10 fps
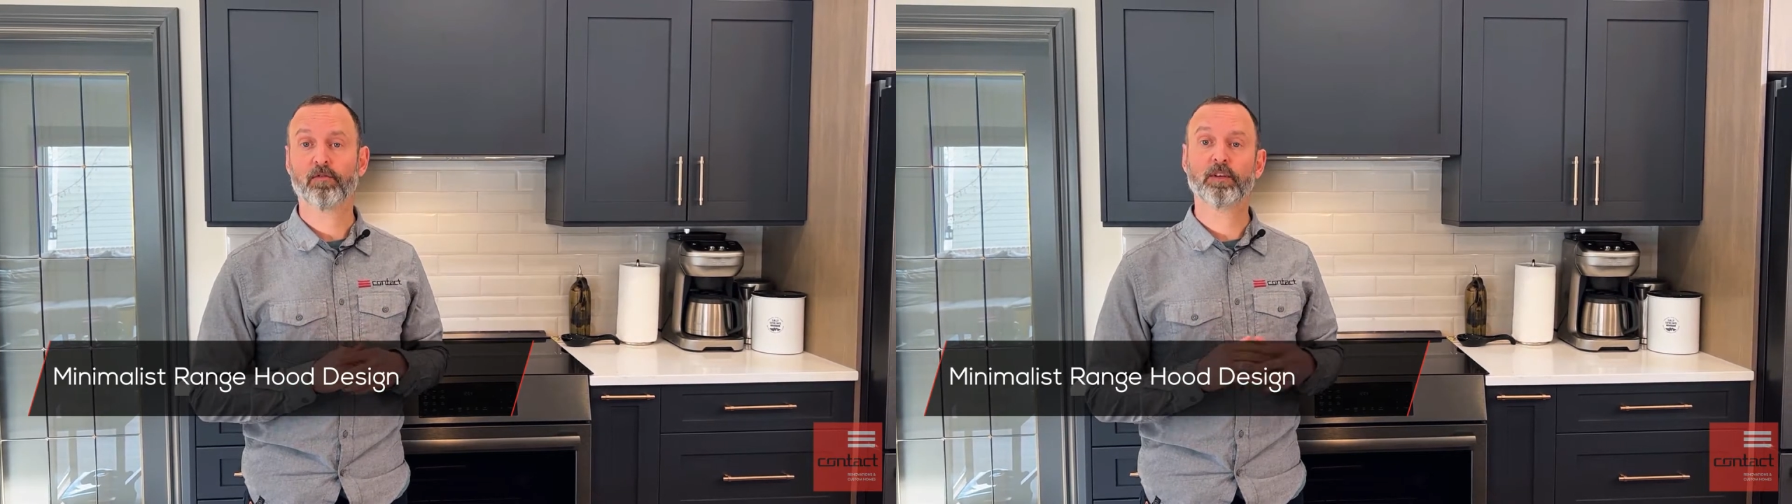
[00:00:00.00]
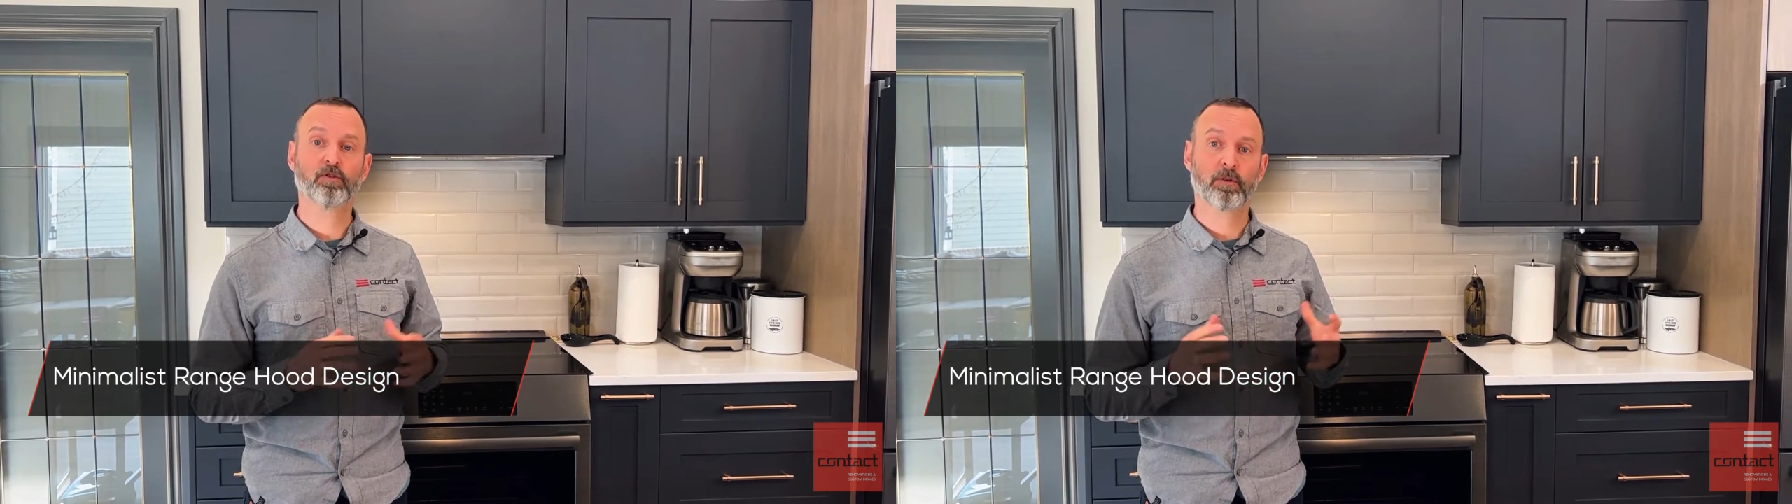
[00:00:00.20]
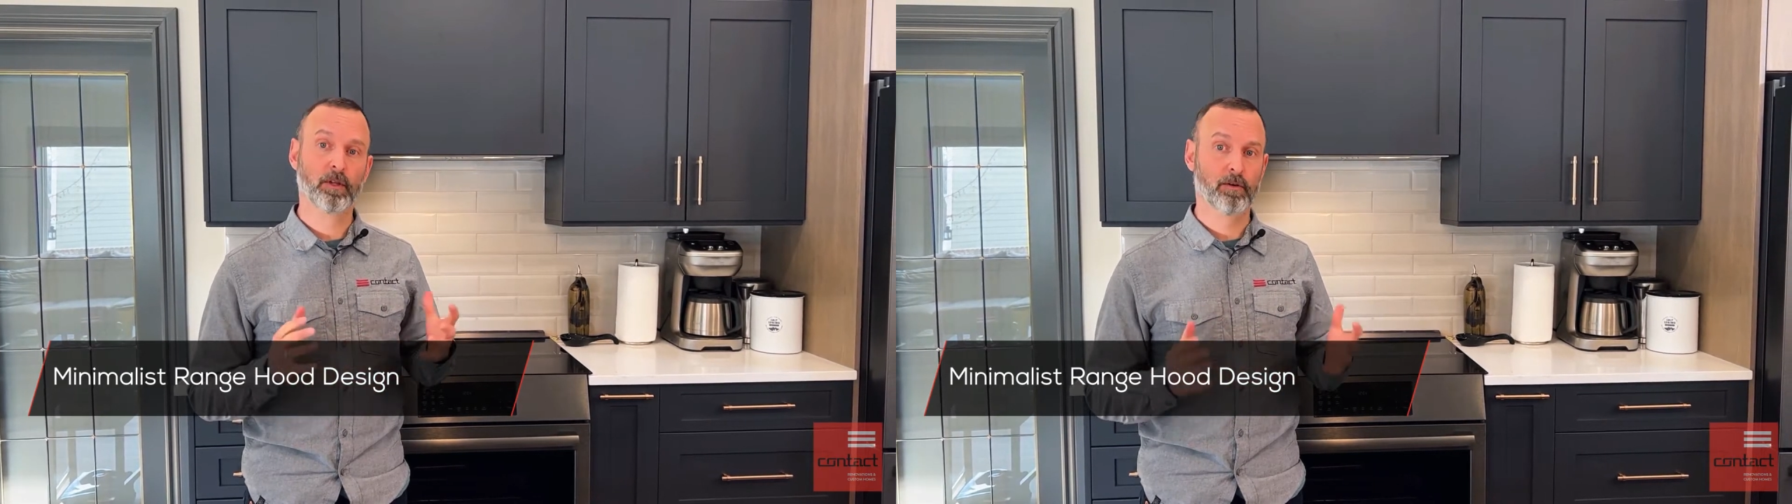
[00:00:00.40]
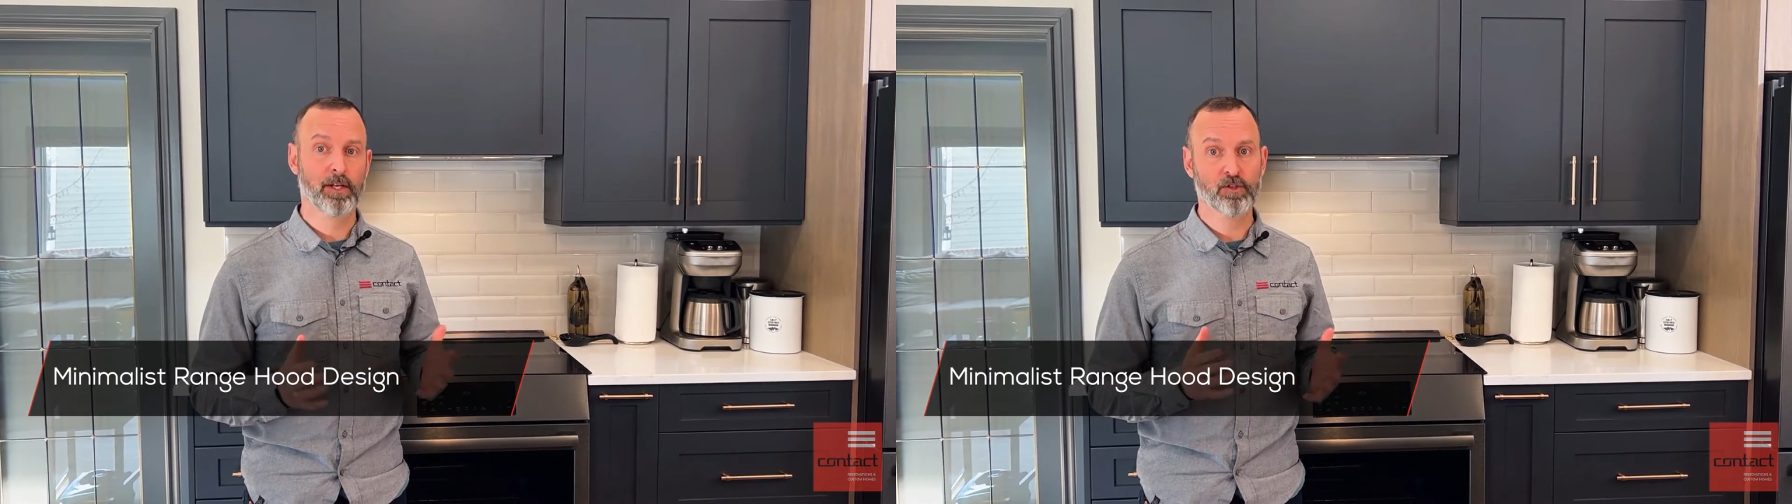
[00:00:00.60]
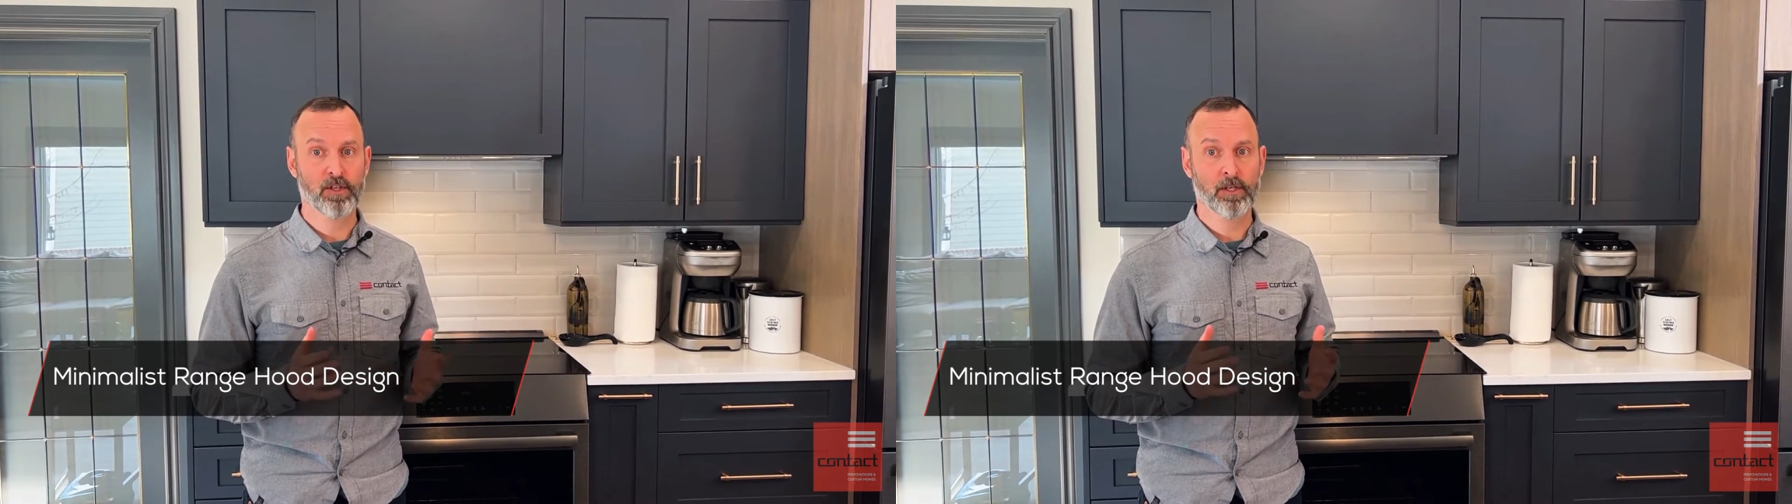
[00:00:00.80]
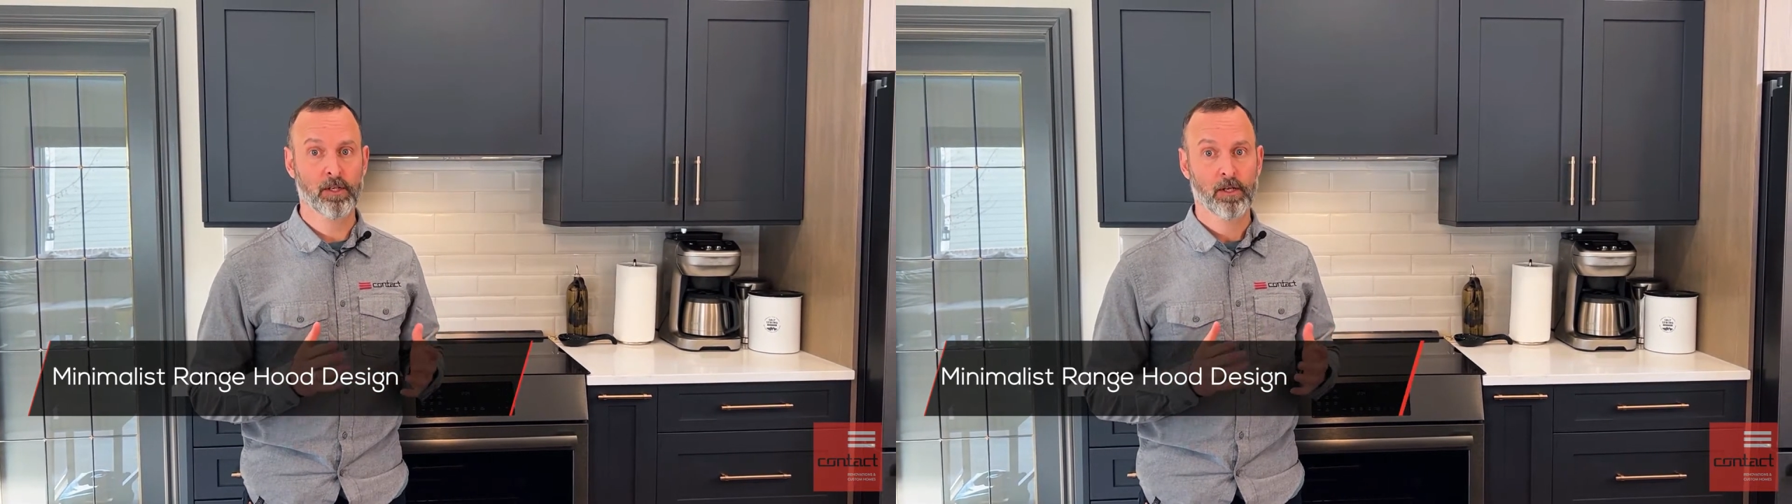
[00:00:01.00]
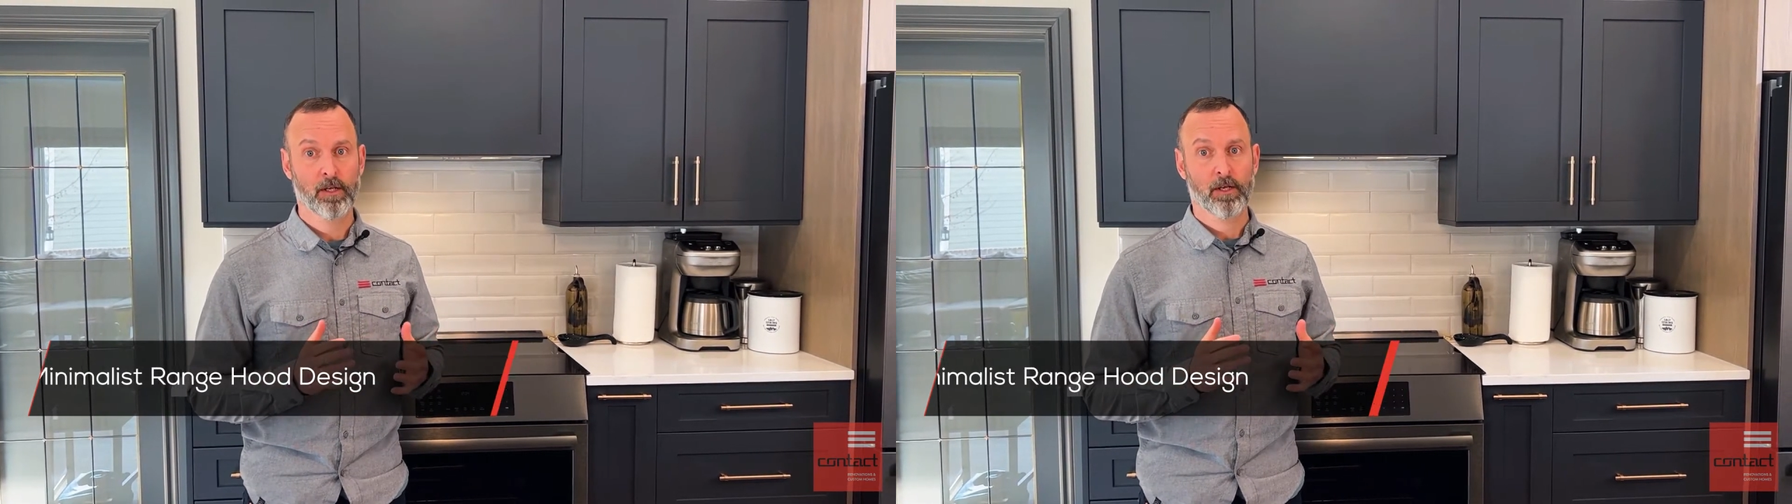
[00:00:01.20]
feature in their kitchen.